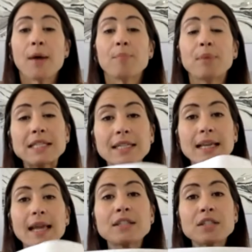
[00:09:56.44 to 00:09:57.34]
But to
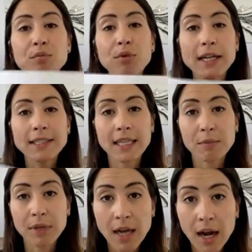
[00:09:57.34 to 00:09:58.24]
get into
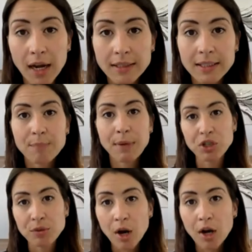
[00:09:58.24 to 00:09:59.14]
pricing, because the
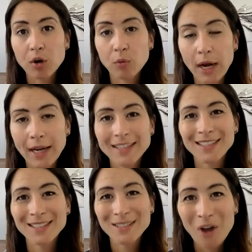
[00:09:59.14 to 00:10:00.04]
benchmark rate
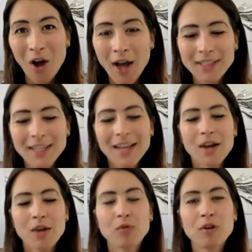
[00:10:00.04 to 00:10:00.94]
does not
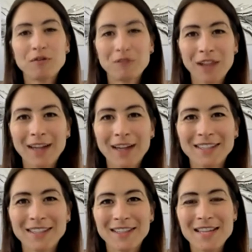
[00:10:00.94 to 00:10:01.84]
reflect
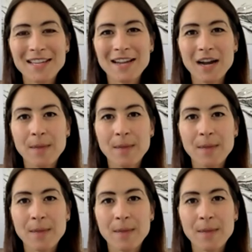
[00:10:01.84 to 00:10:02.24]
the